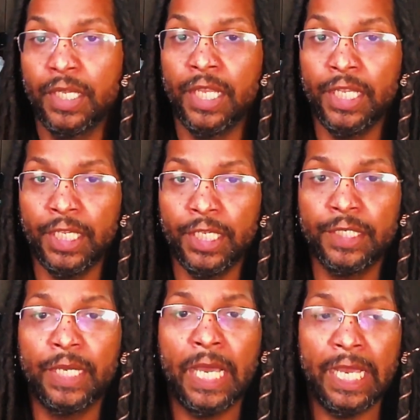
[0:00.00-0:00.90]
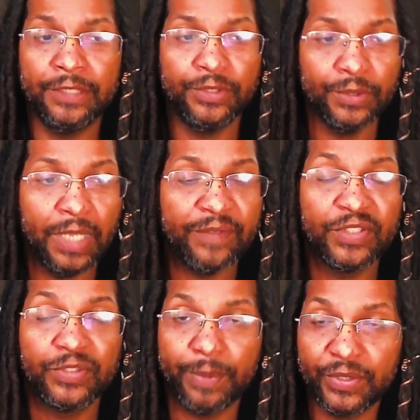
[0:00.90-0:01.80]
And I do have a
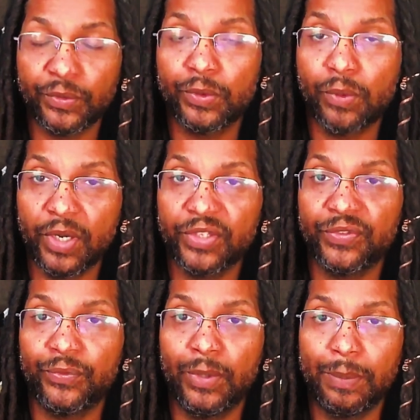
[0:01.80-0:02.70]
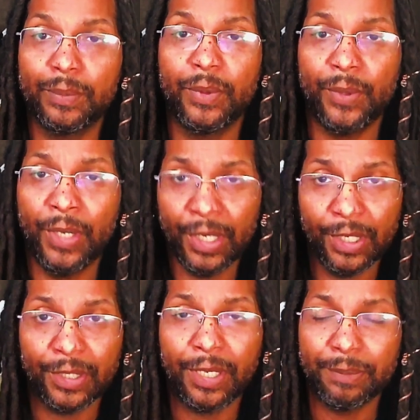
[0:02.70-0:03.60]
special request from
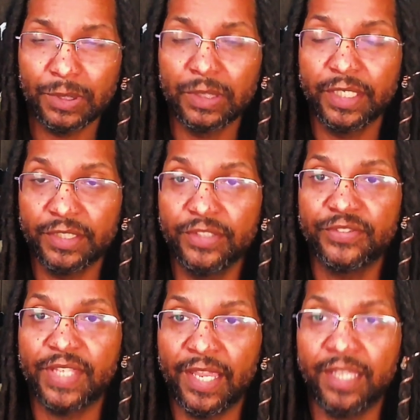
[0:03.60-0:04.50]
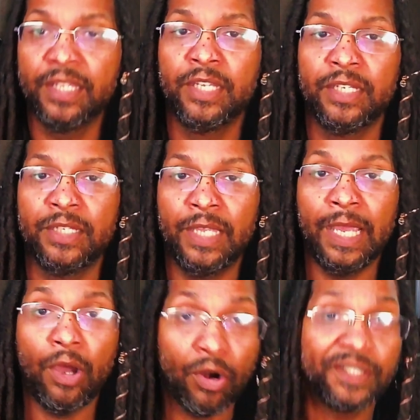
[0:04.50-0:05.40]
uh, a couple of ladies that
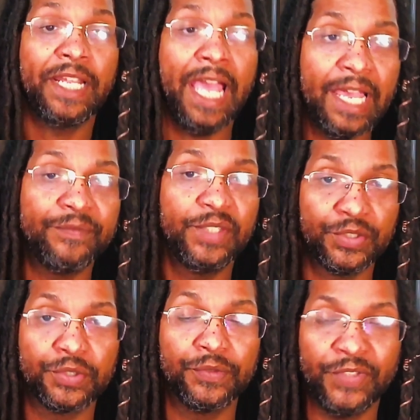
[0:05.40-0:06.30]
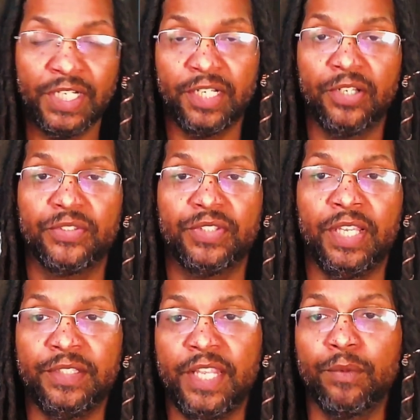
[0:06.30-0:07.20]
already have digital files
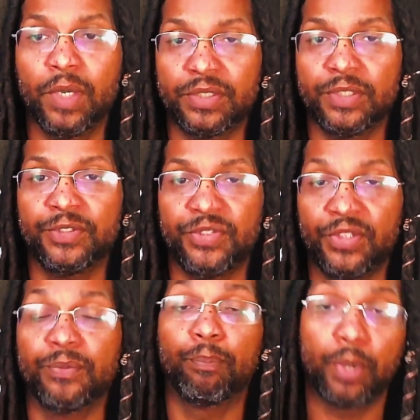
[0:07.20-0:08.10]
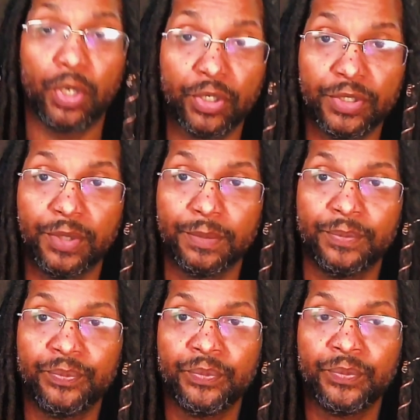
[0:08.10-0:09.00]
and they want to just burn them
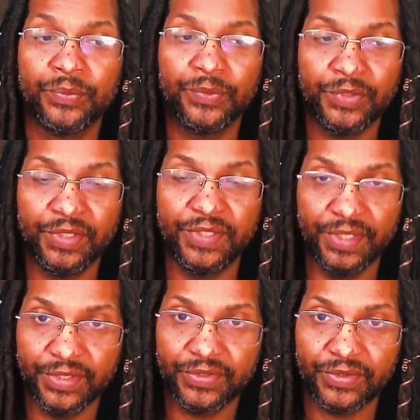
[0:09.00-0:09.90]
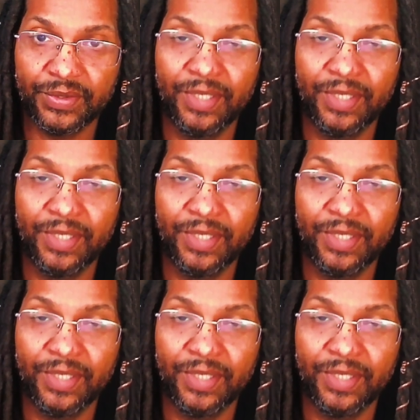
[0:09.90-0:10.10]
to disk.